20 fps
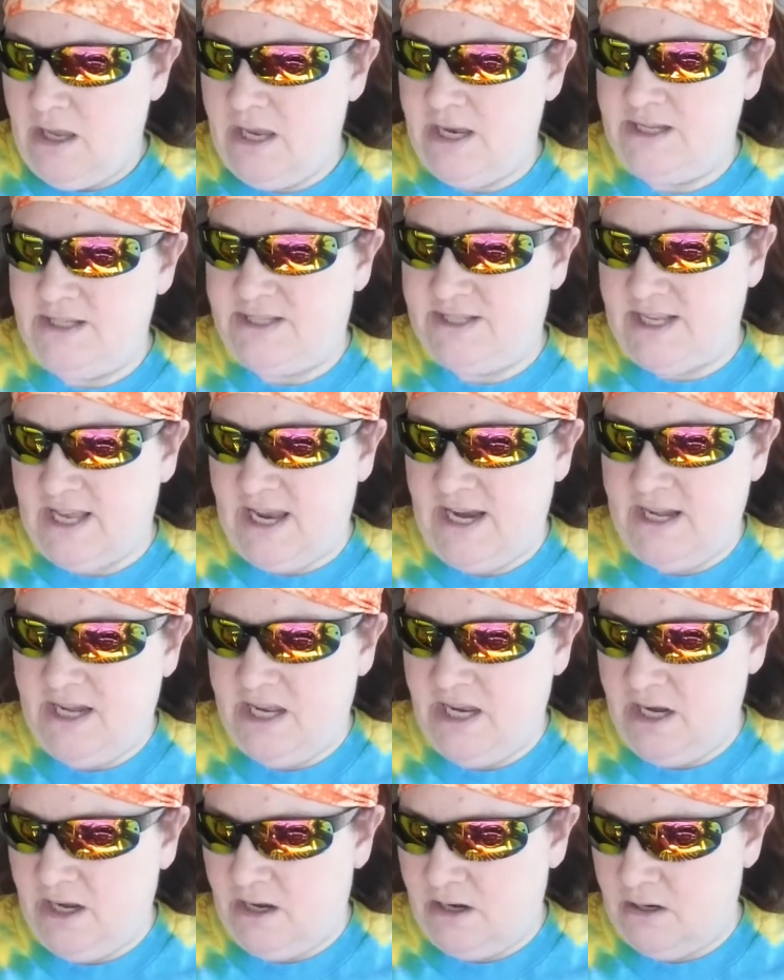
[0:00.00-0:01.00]
Inside
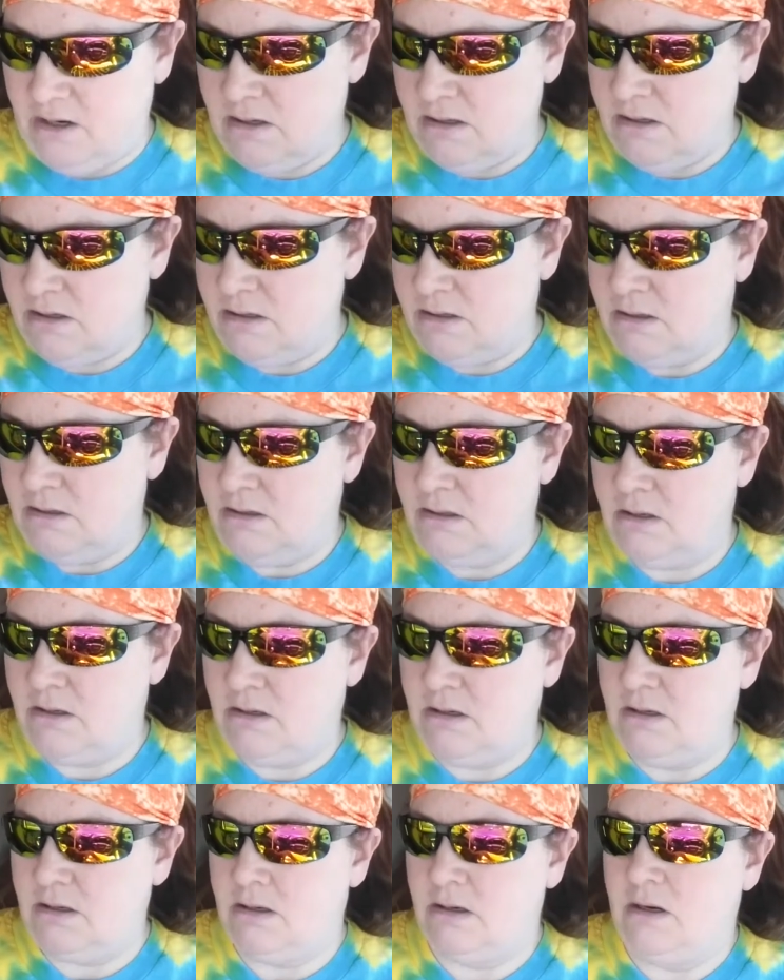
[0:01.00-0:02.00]
here,
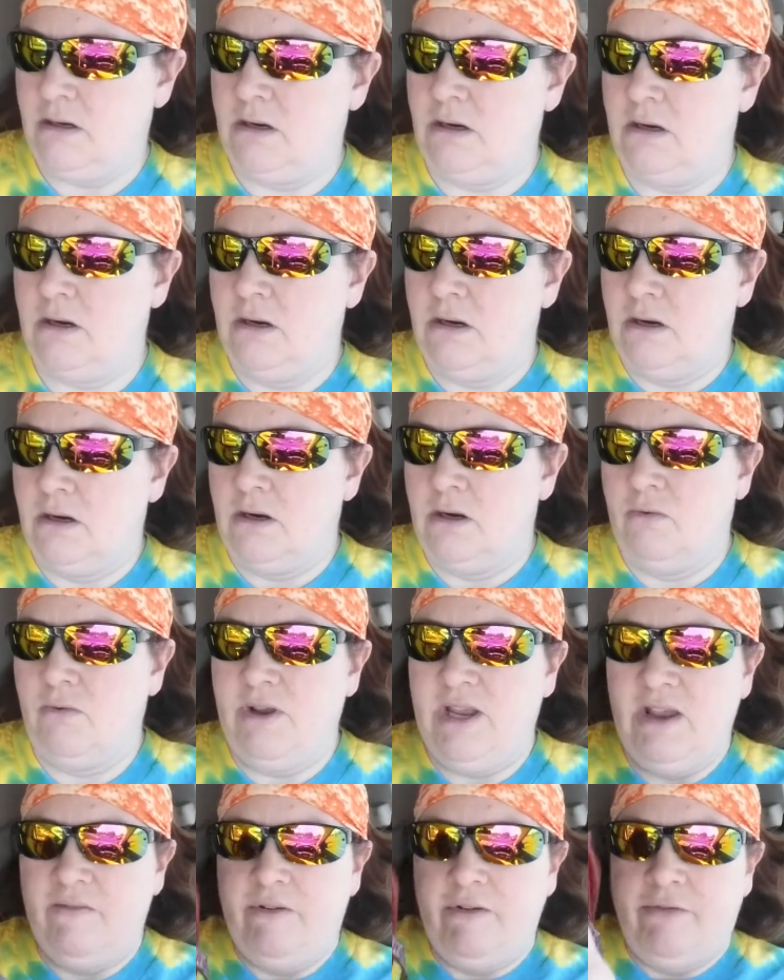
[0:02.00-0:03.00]

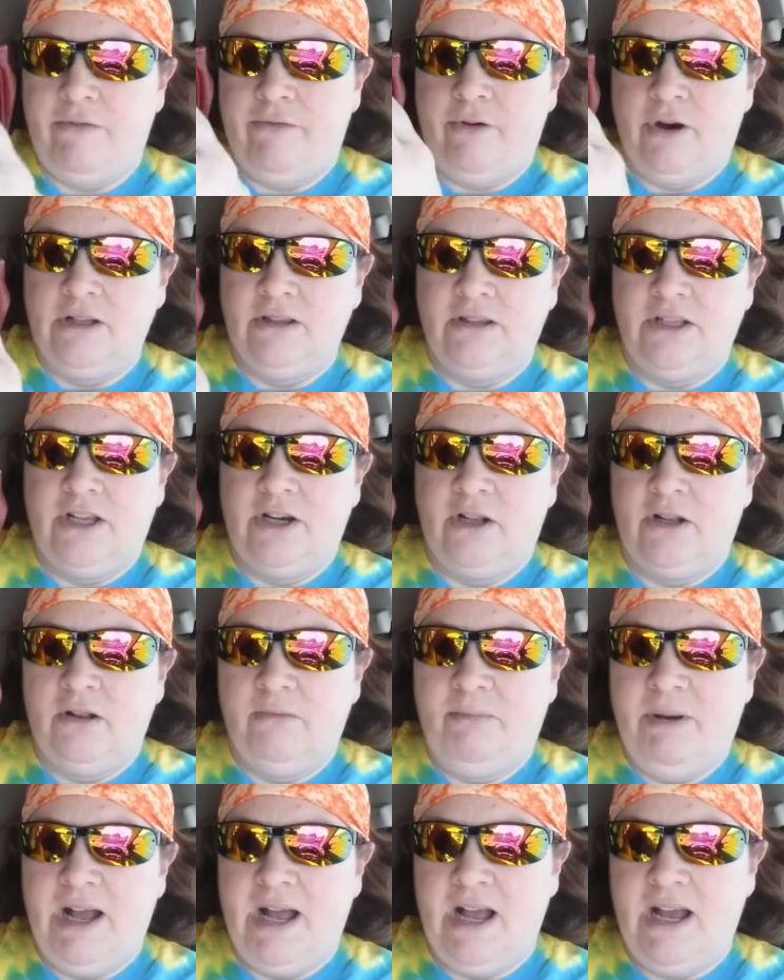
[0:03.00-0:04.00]
we have a front
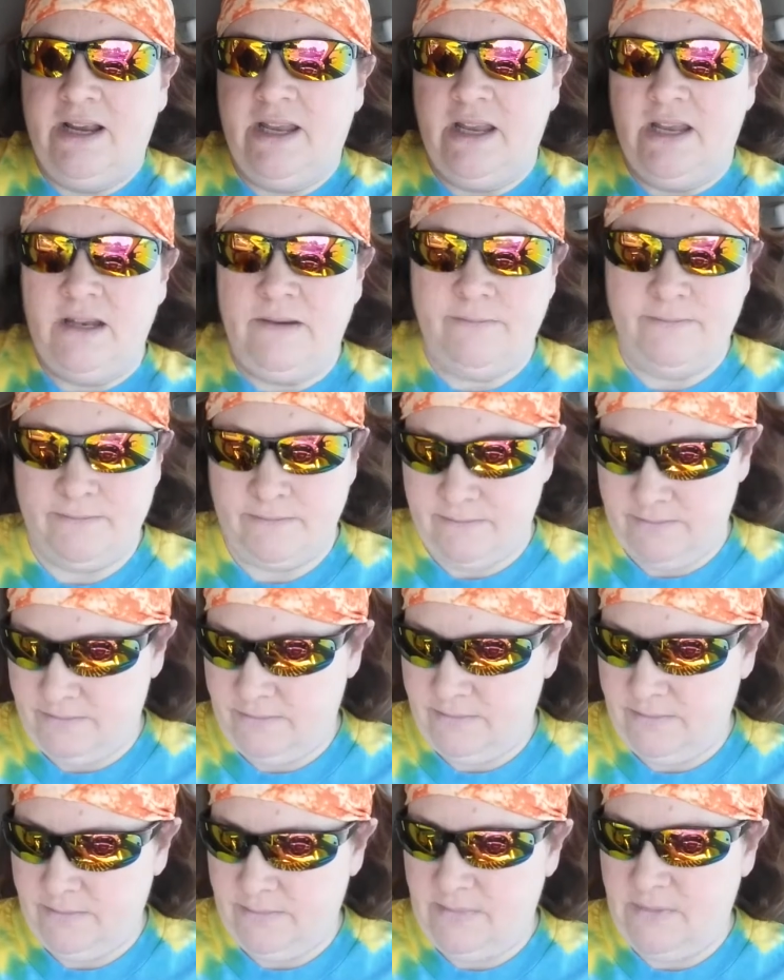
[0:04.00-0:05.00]
little pocket,
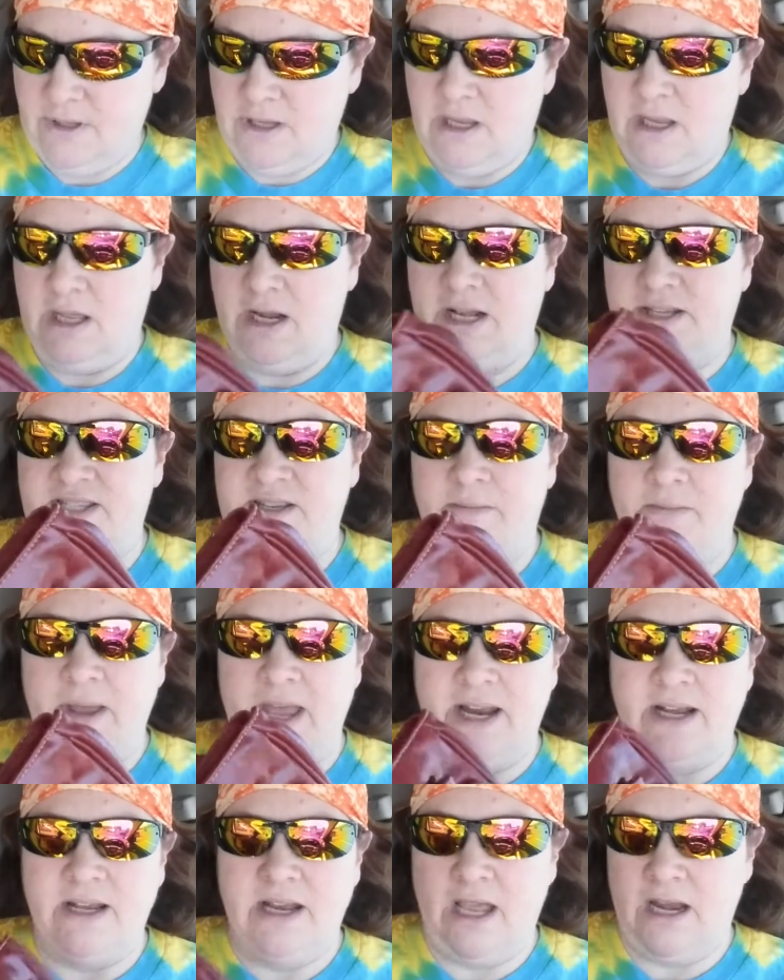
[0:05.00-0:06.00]
and it's a
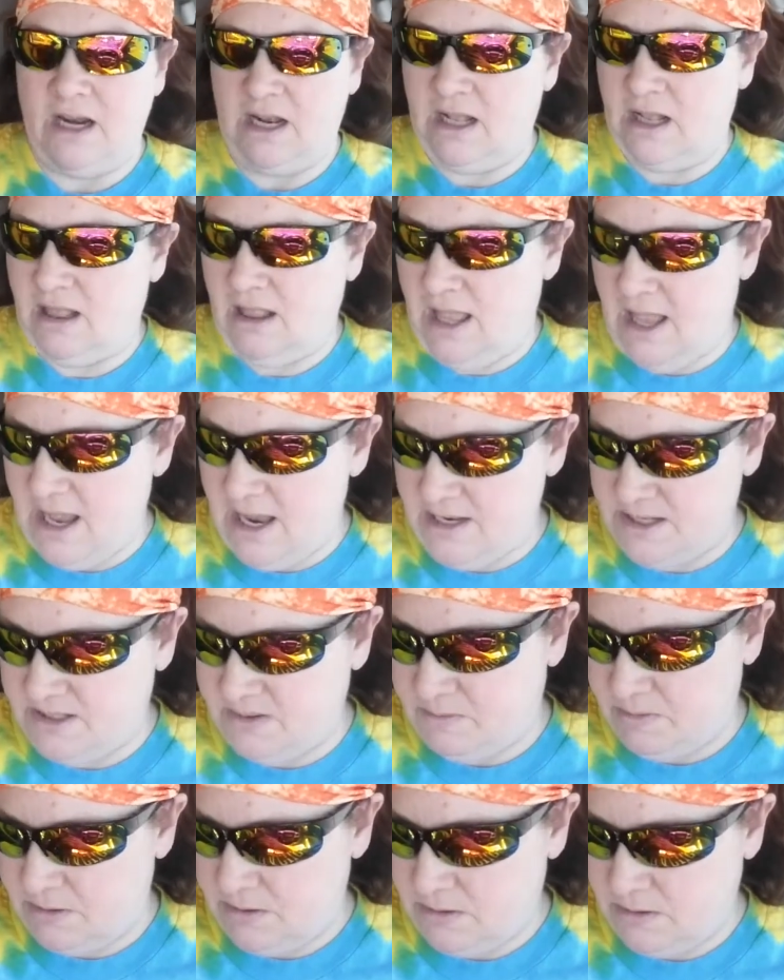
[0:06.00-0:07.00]
magnetic
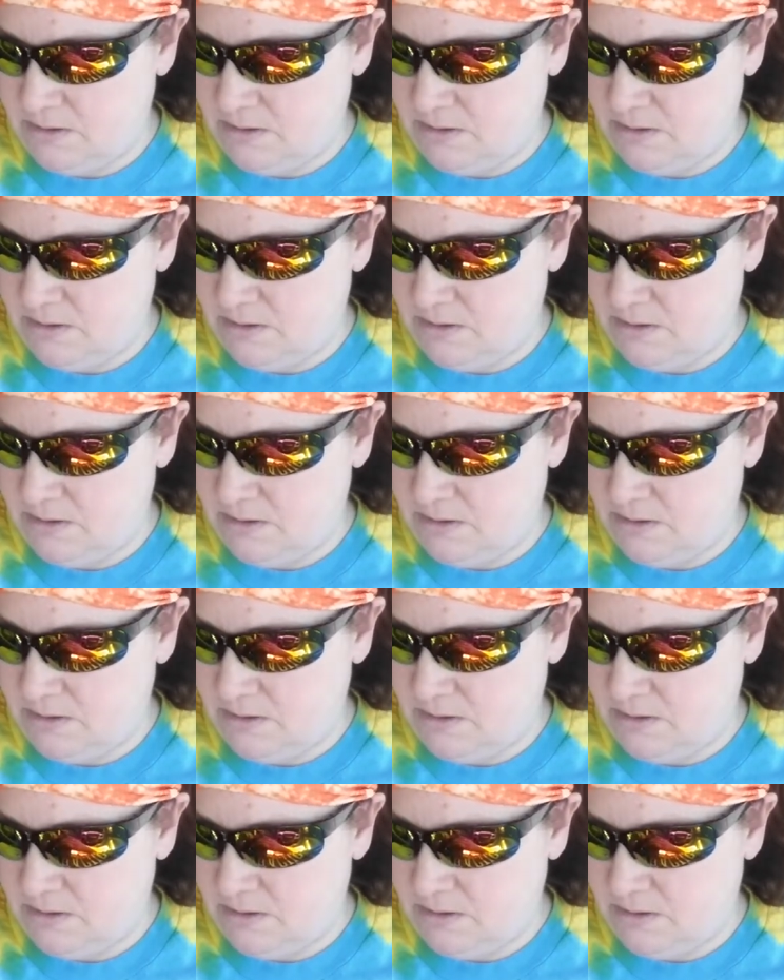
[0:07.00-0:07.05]
clasp,